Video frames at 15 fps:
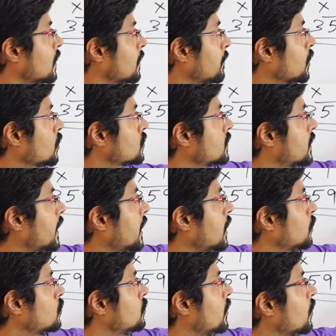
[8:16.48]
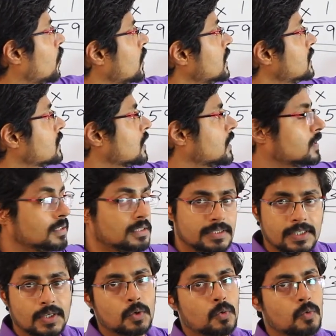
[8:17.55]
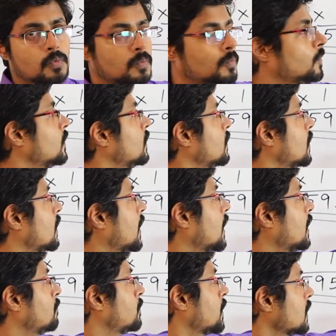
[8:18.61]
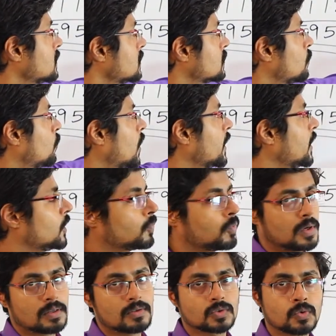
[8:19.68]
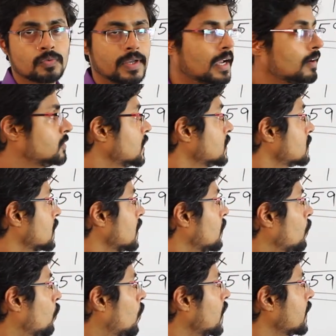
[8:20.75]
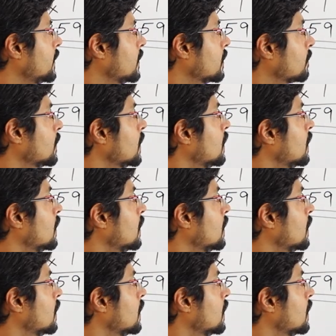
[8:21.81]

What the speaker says: because 3 into 0 is 0 and plus 1 into 1. So we have just 1 here.